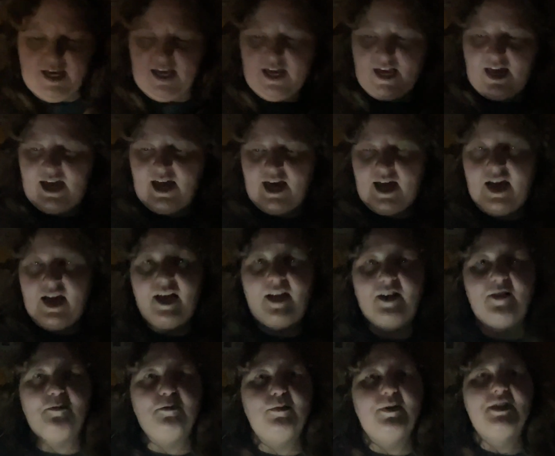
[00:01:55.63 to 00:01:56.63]

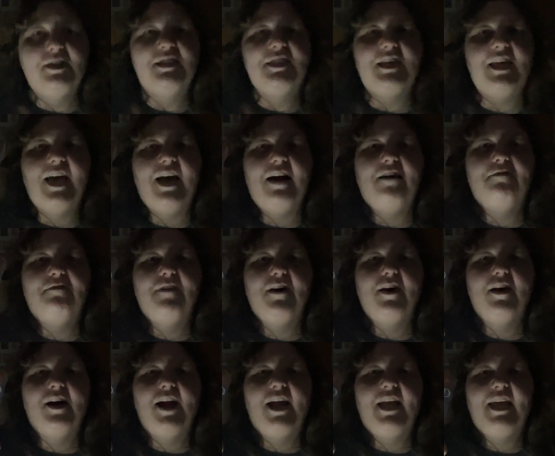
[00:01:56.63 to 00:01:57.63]
And we'll see how
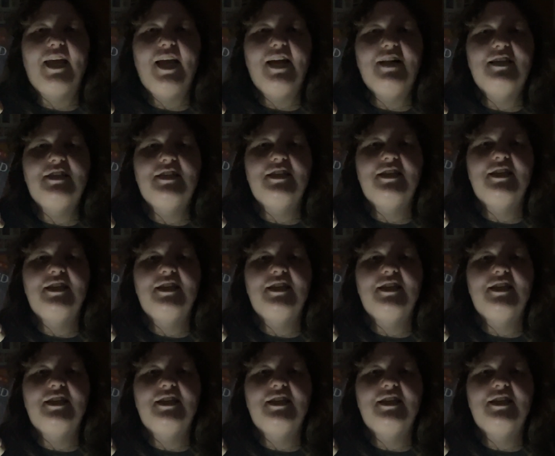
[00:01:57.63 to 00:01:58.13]
far I get